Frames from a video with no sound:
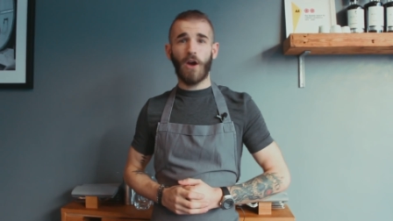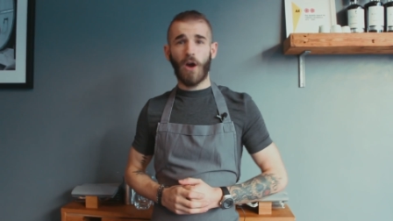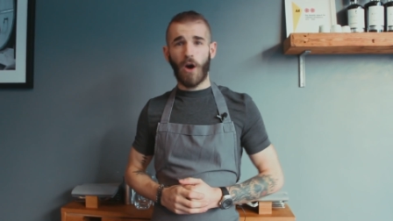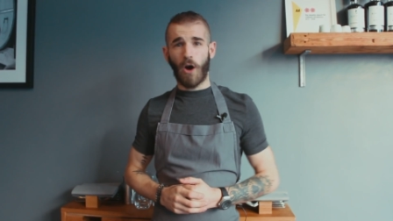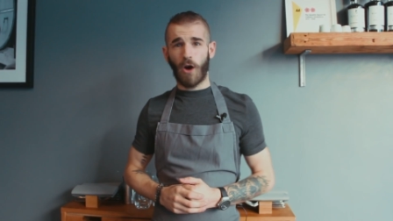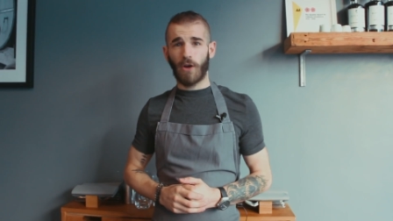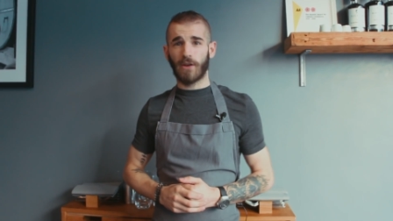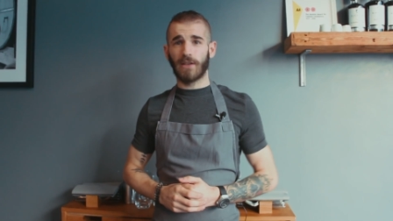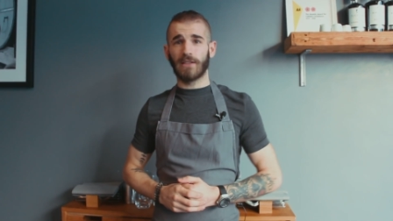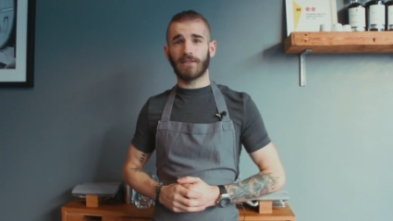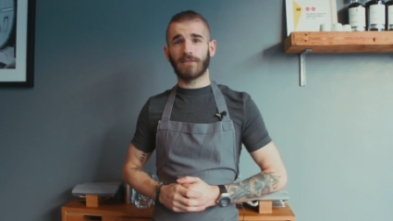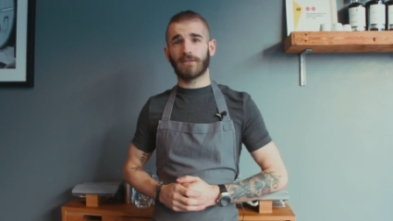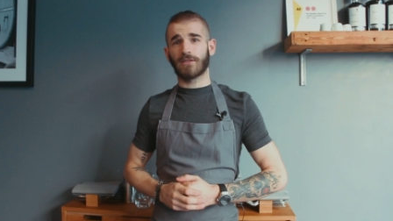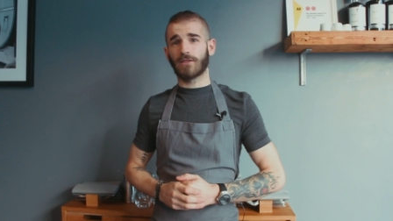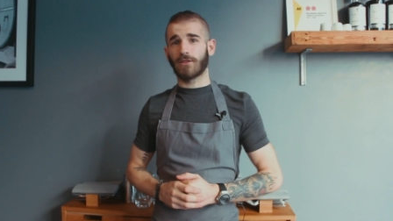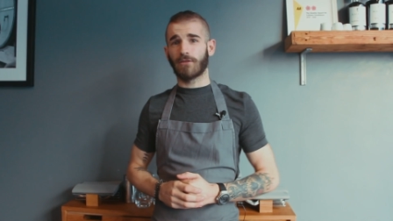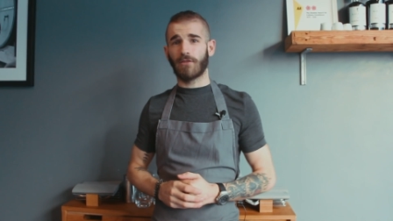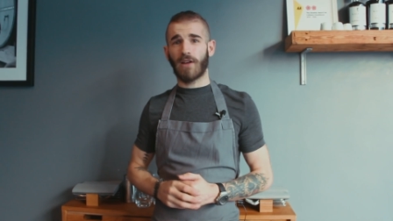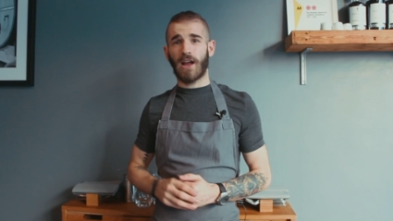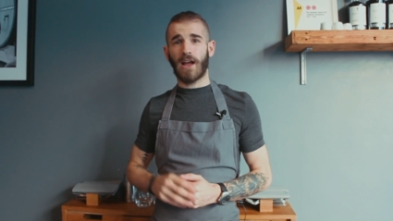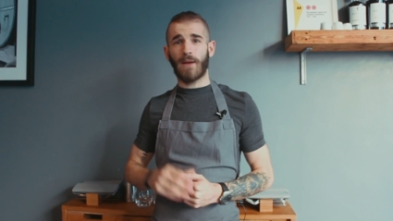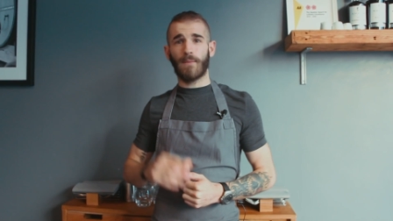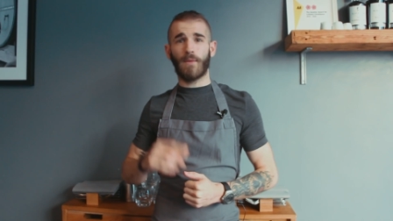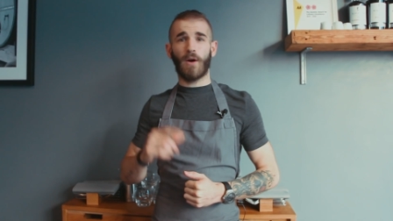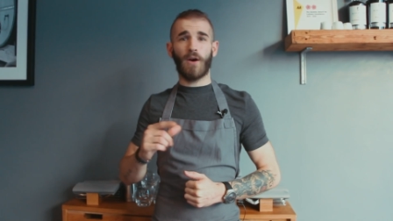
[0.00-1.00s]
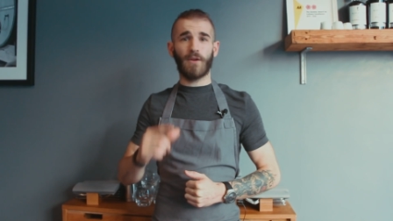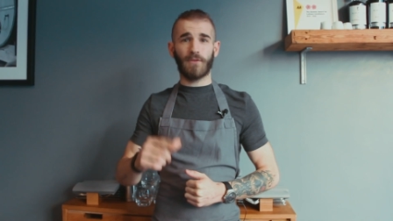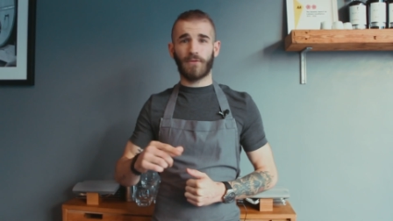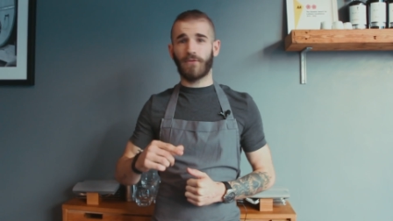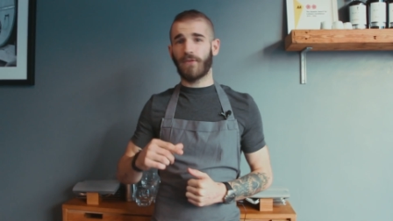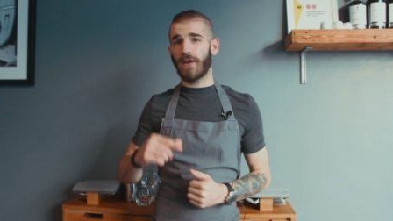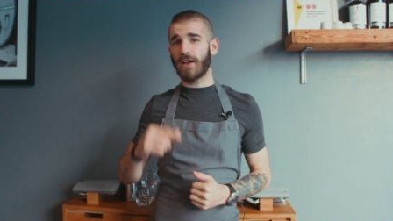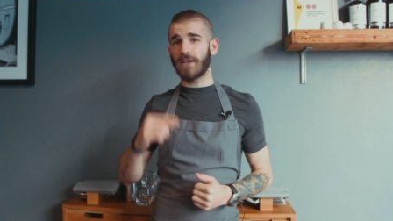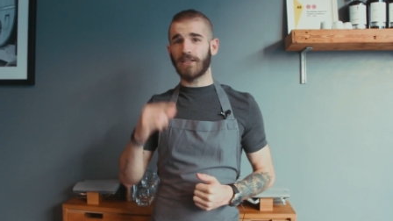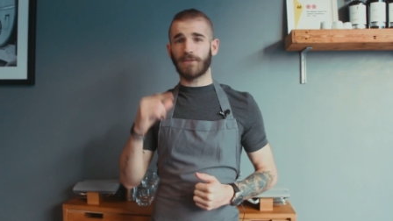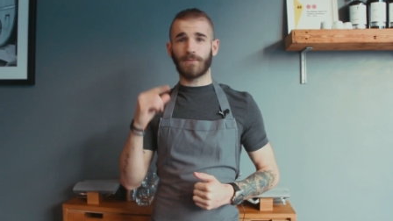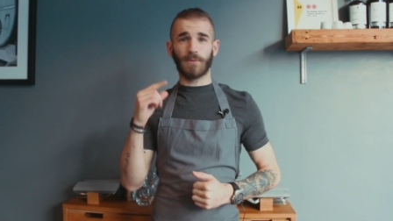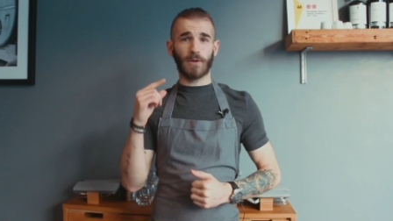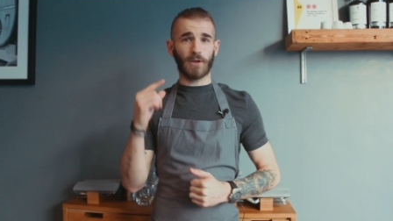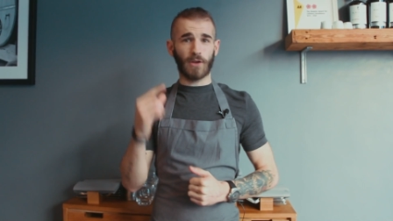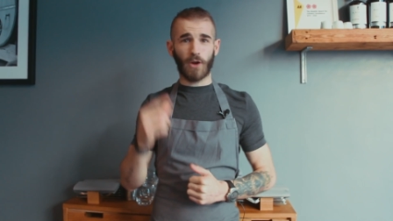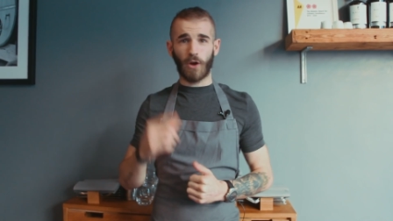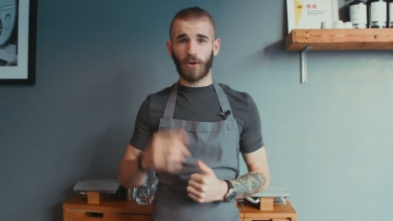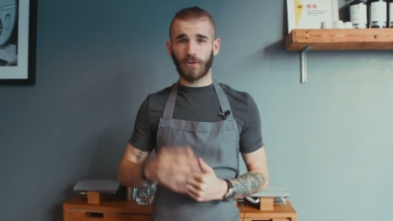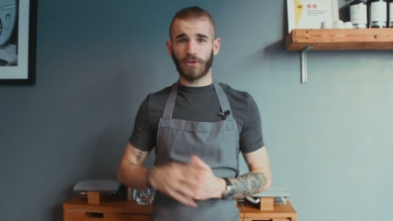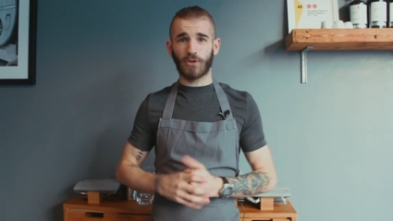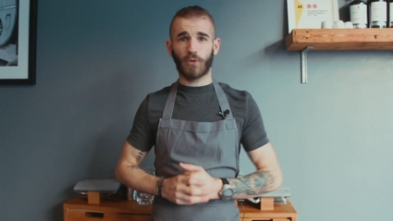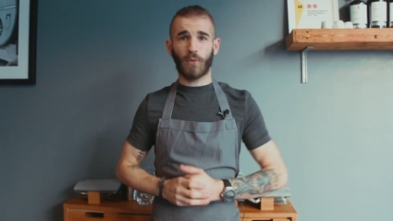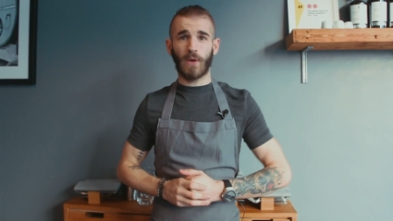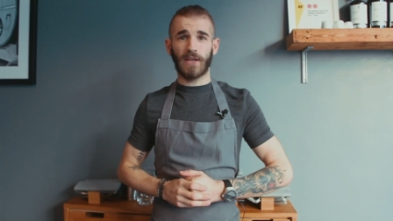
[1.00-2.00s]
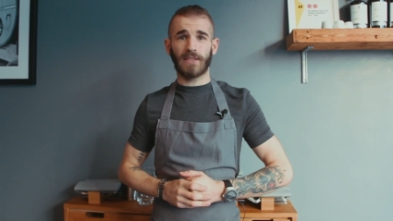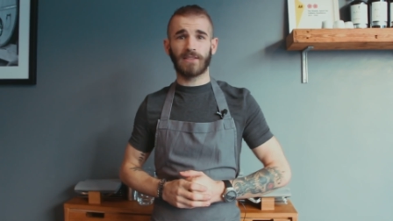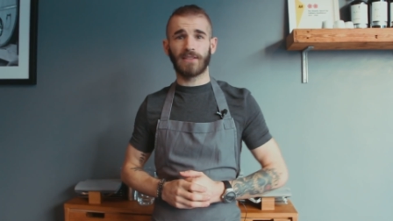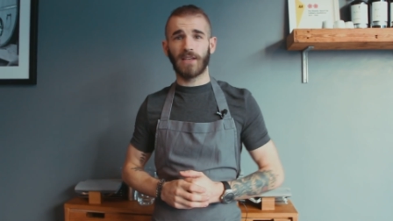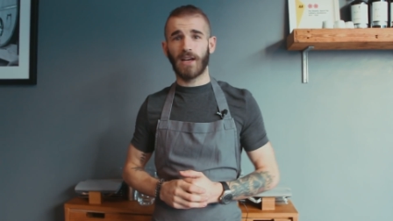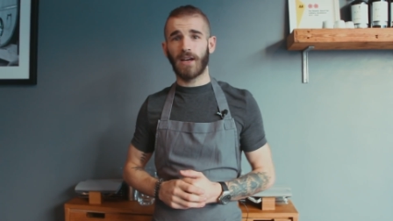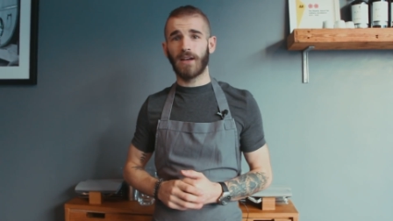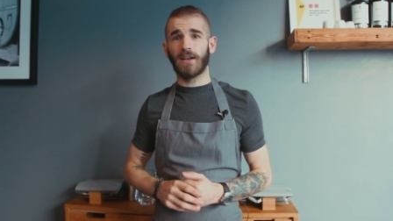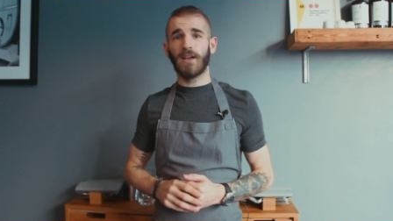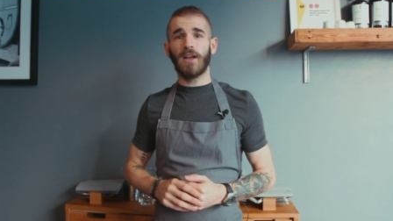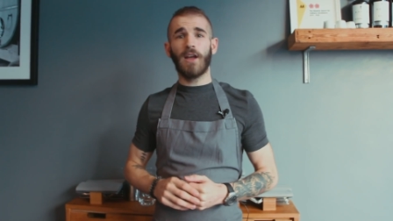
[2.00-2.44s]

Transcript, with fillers: on Instagram, on Facebook, on Twitter